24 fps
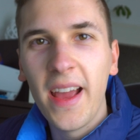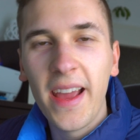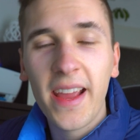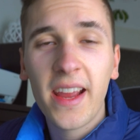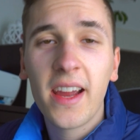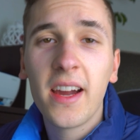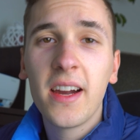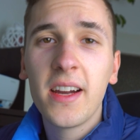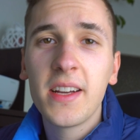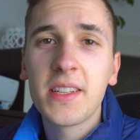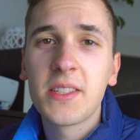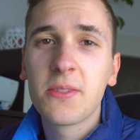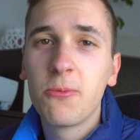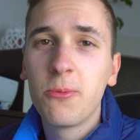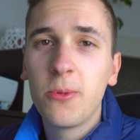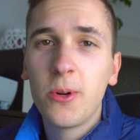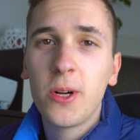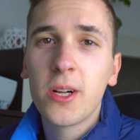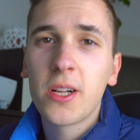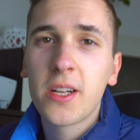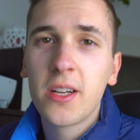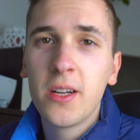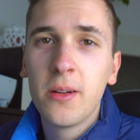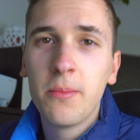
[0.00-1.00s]
Hey guys,
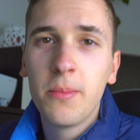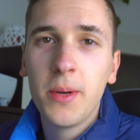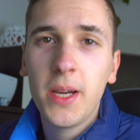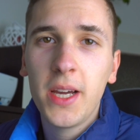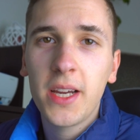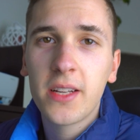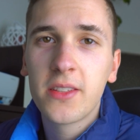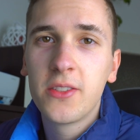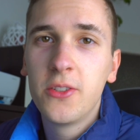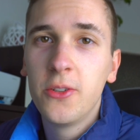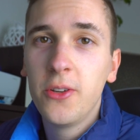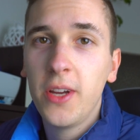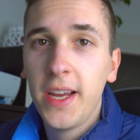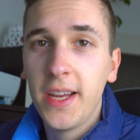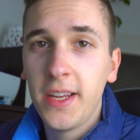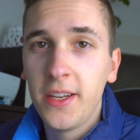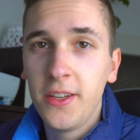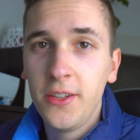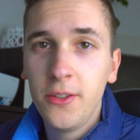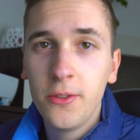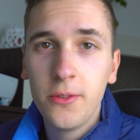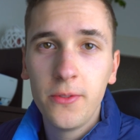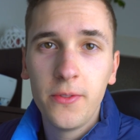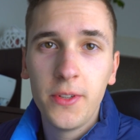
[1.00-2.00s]
welcome back to a
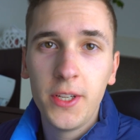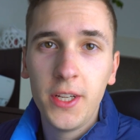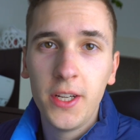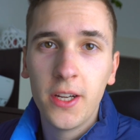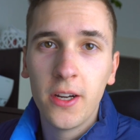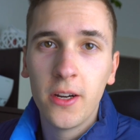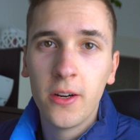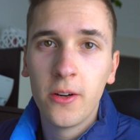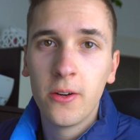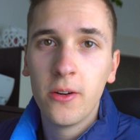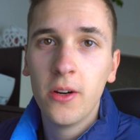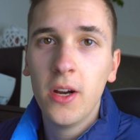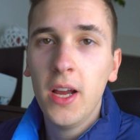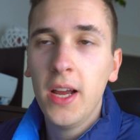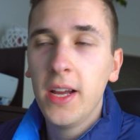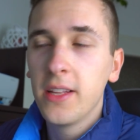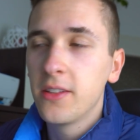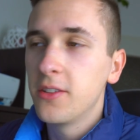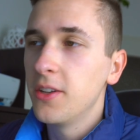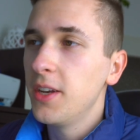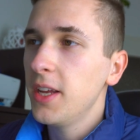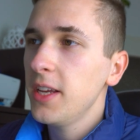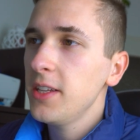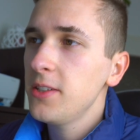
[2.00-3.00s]
new video.
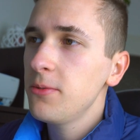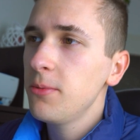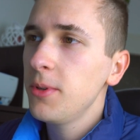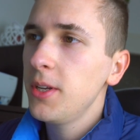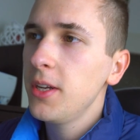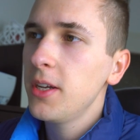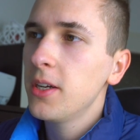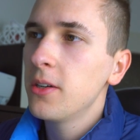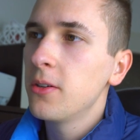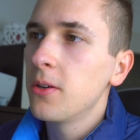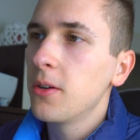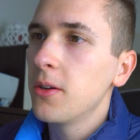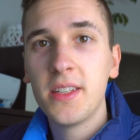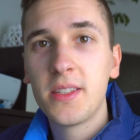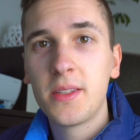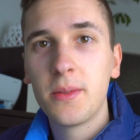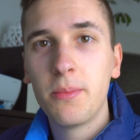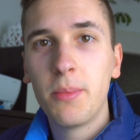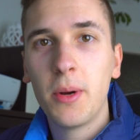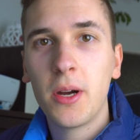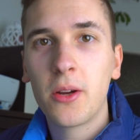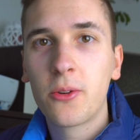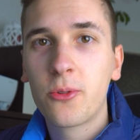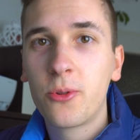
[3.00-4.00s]
Today's video is
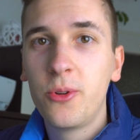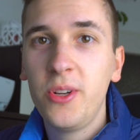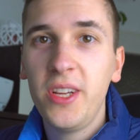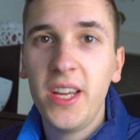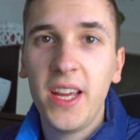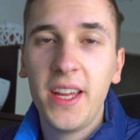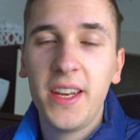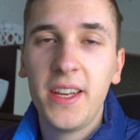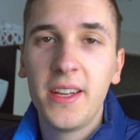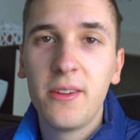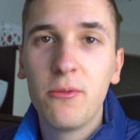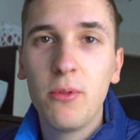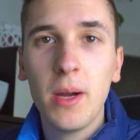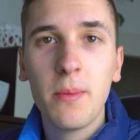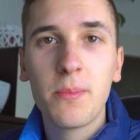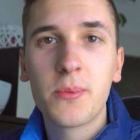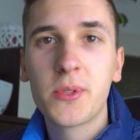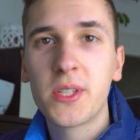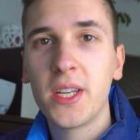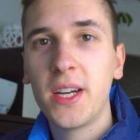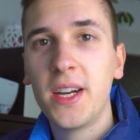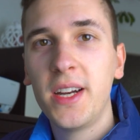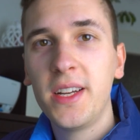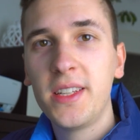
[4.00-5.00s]
about creating
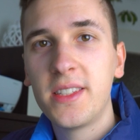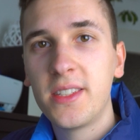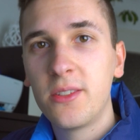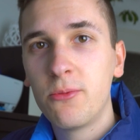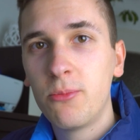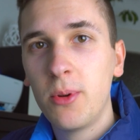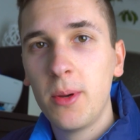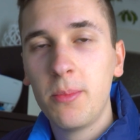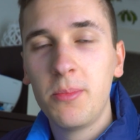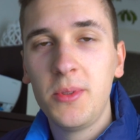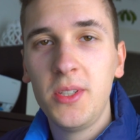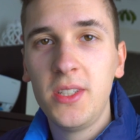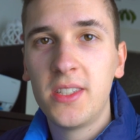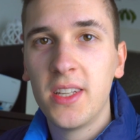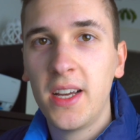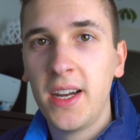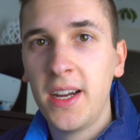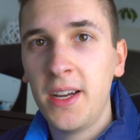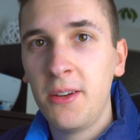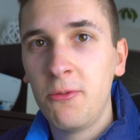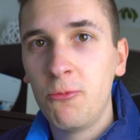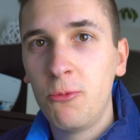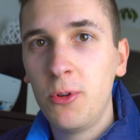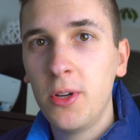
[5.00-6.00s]
websites and web
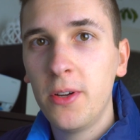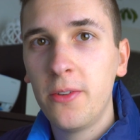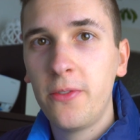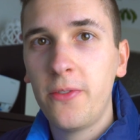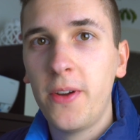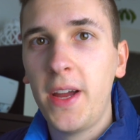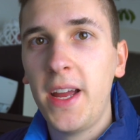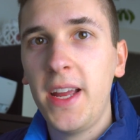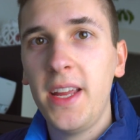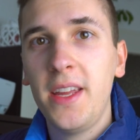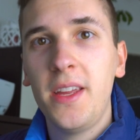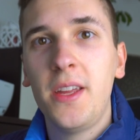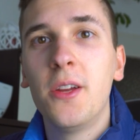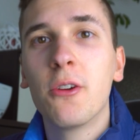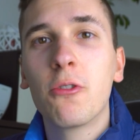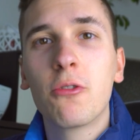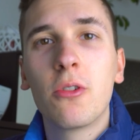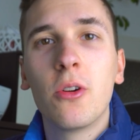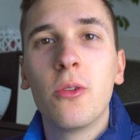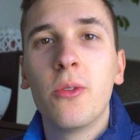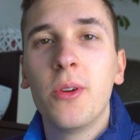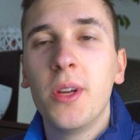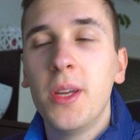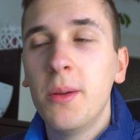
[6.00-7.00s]
design with a
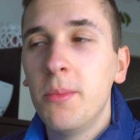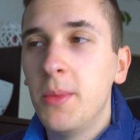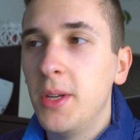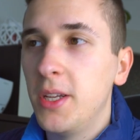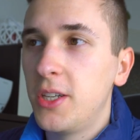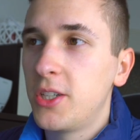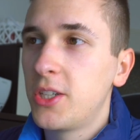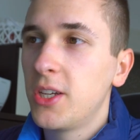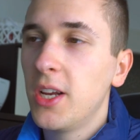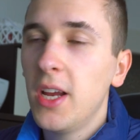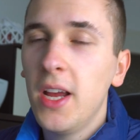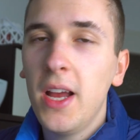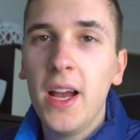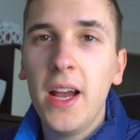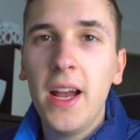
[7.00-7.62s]
hero image.